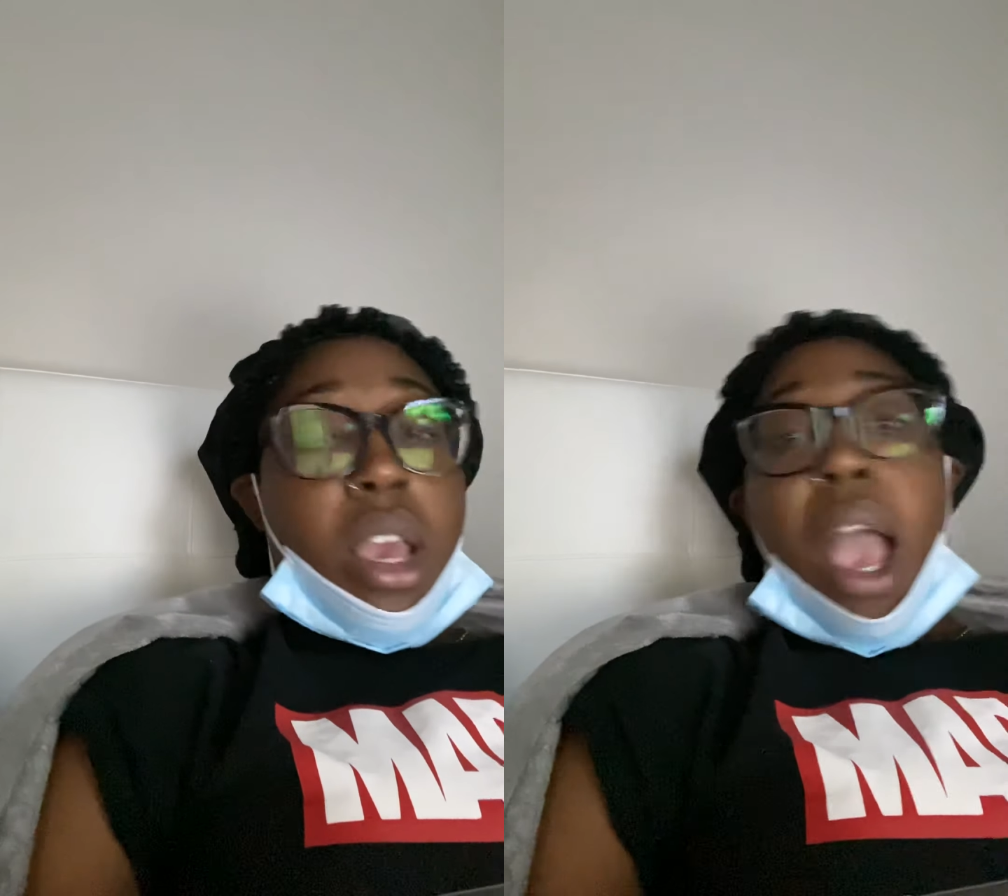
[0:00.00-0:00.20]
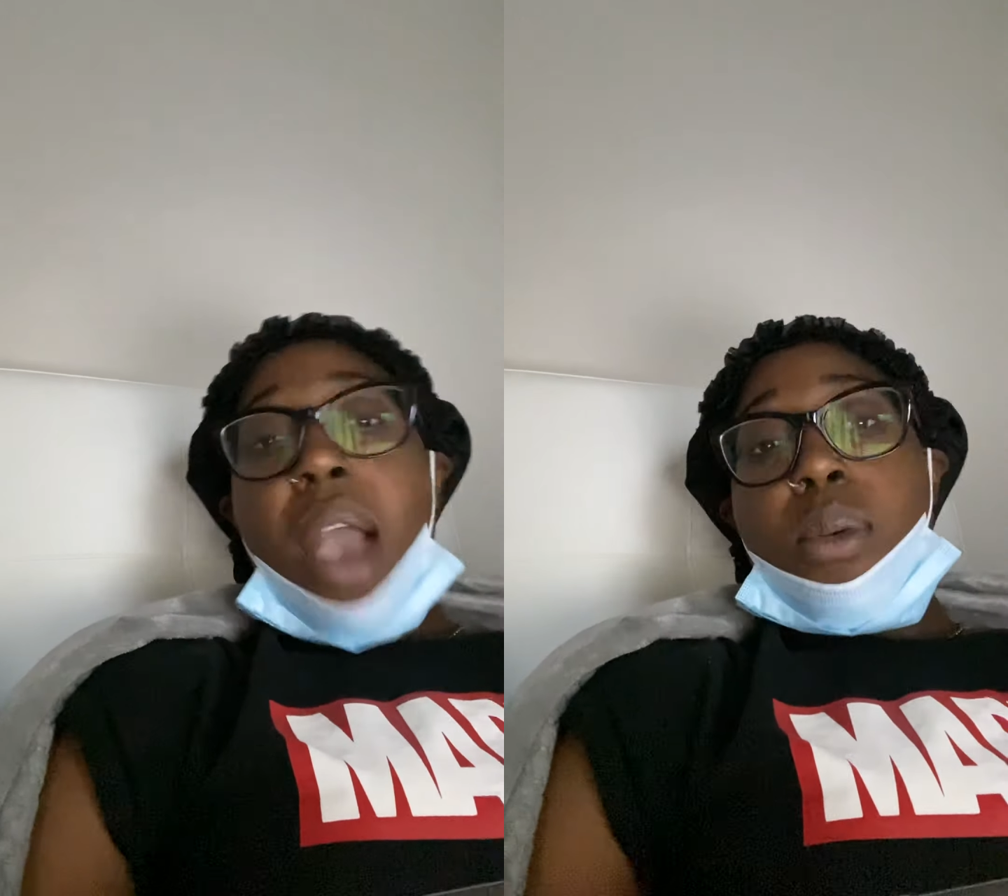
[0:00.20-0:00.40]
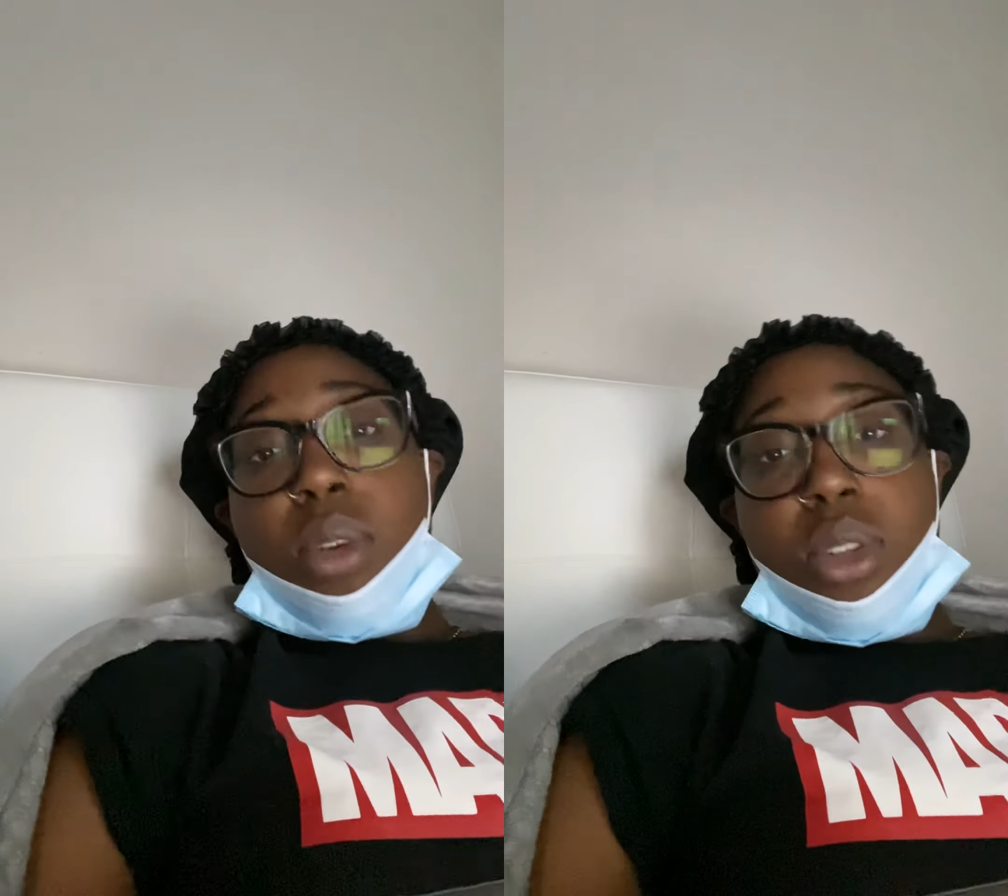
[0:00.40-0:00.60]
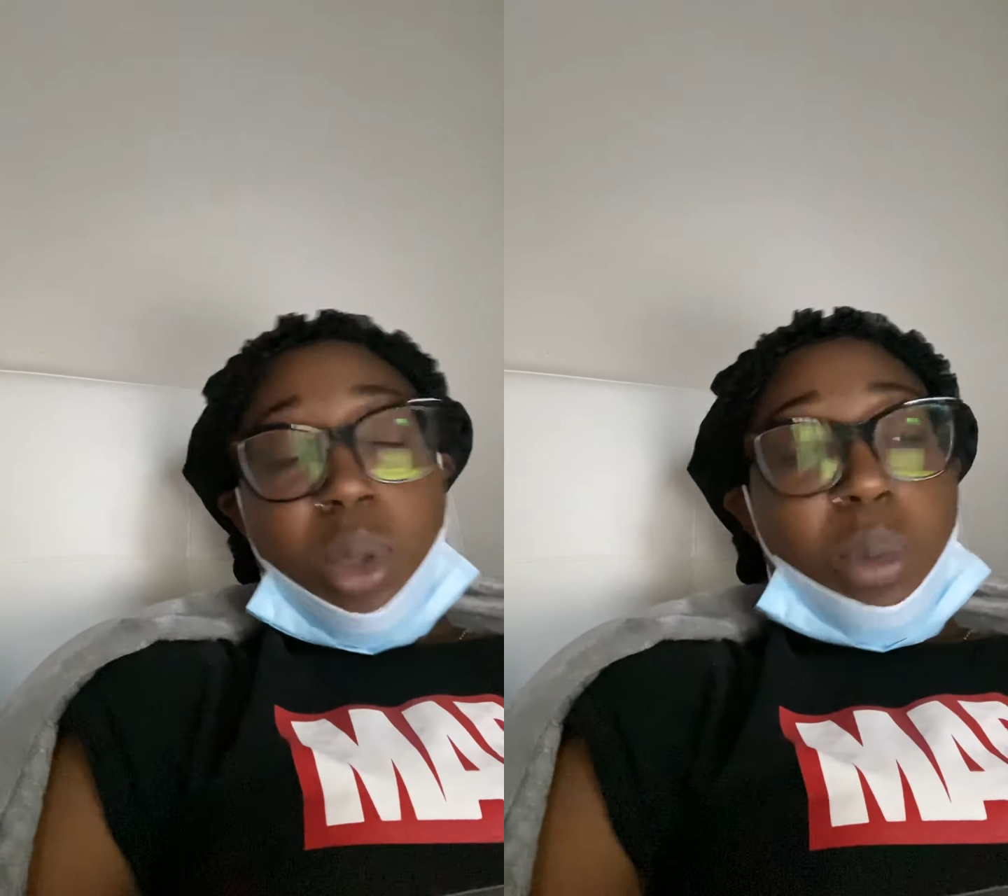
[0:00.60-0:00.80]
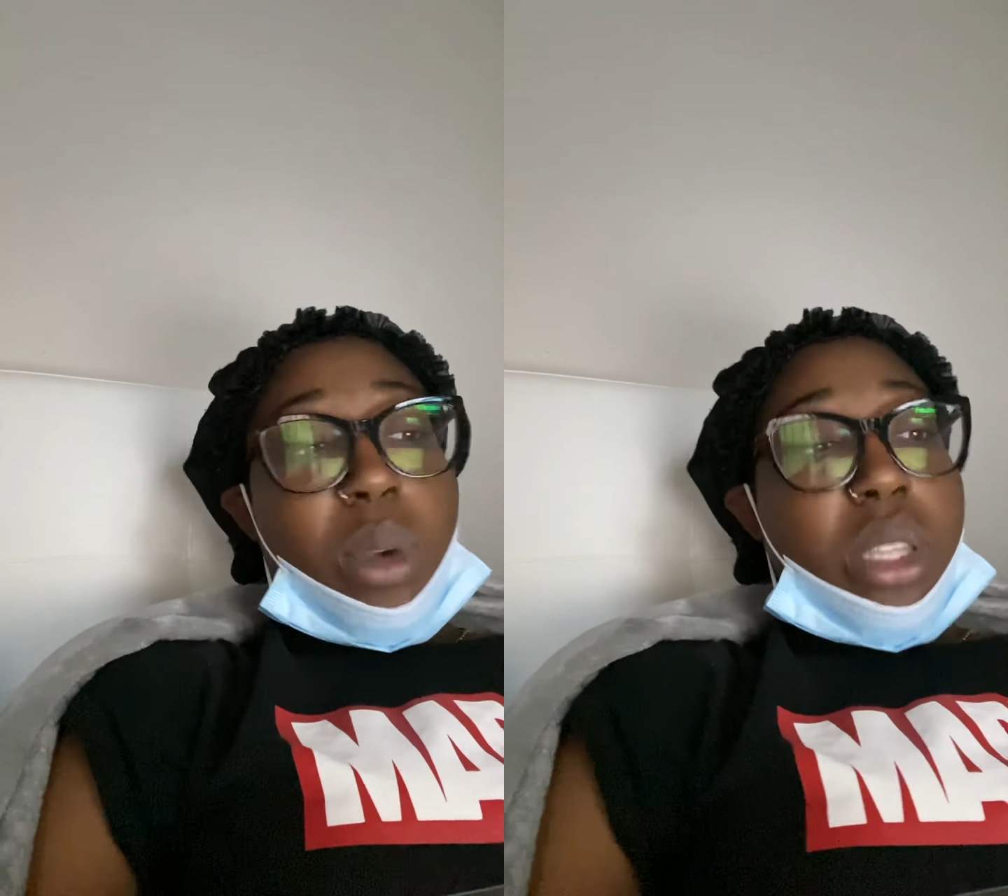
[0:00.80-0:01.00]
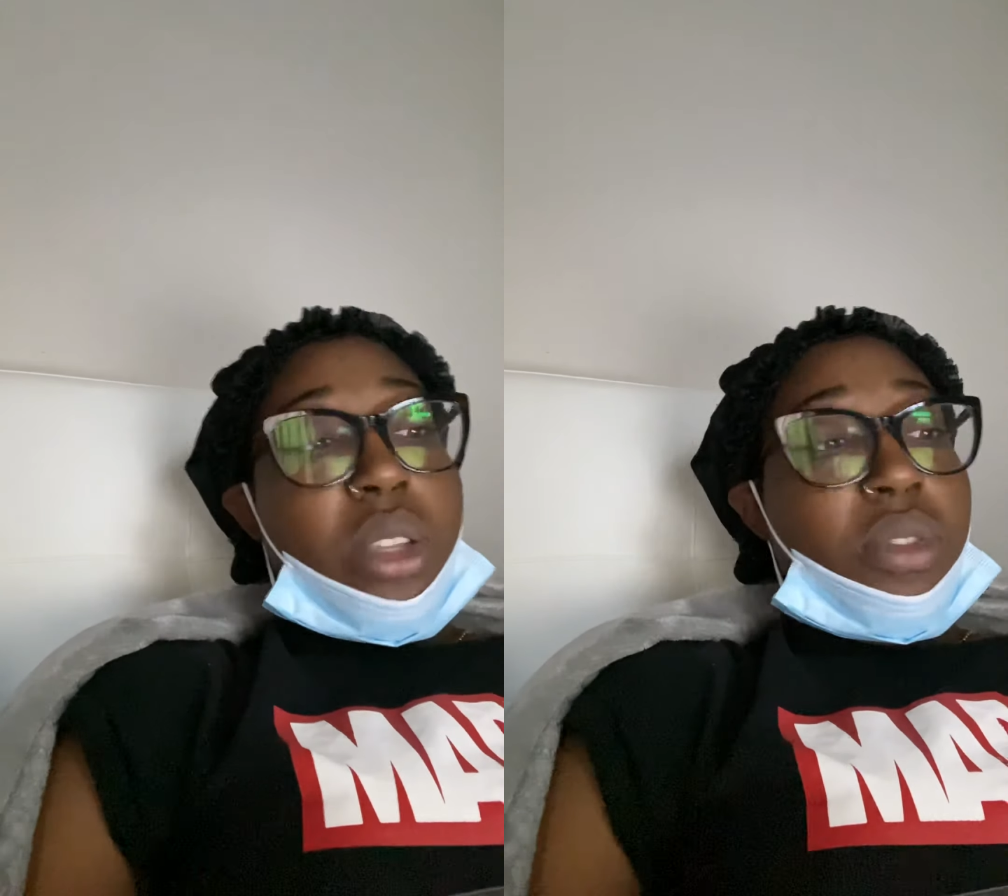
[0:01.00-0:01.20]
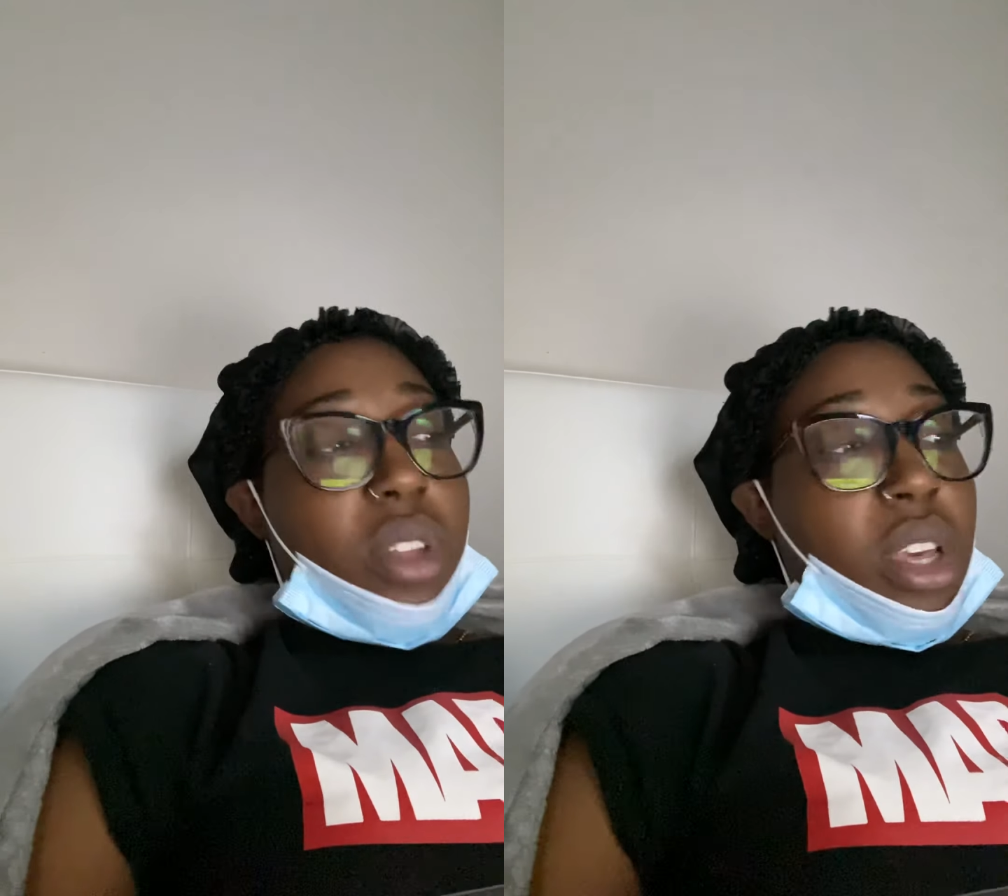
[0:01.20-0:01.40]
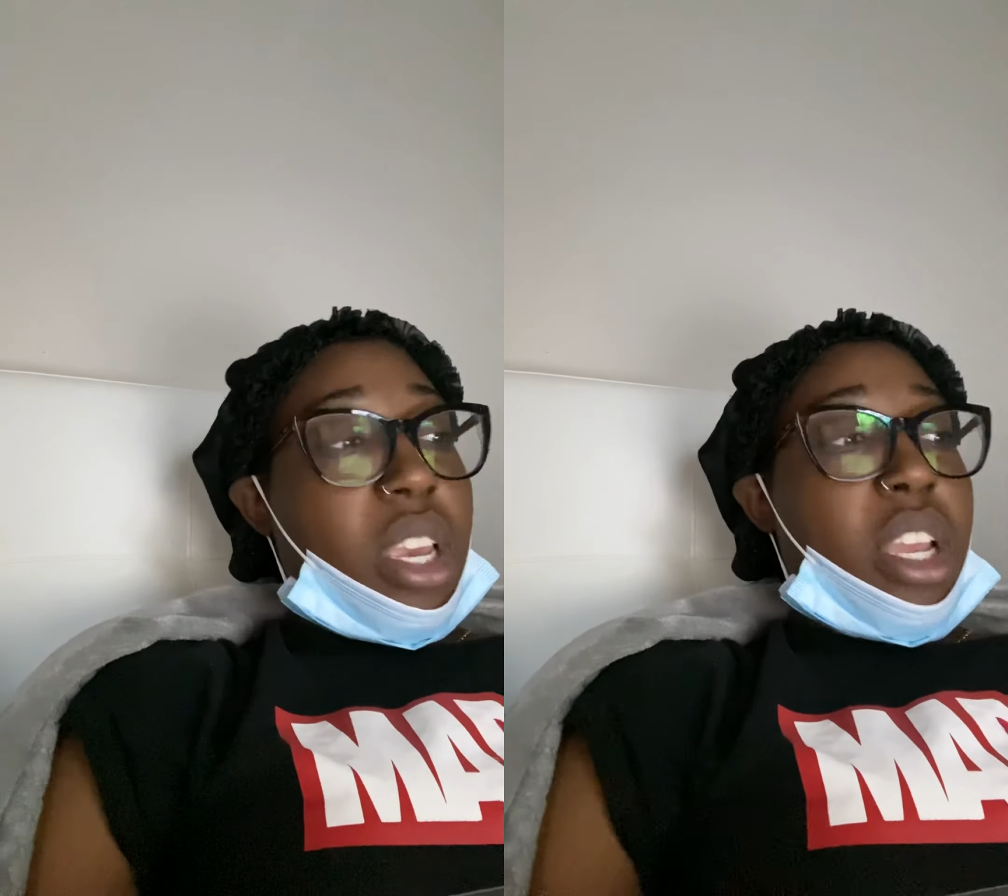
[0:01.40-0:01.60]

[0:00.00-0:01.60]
I wish you the best of luck,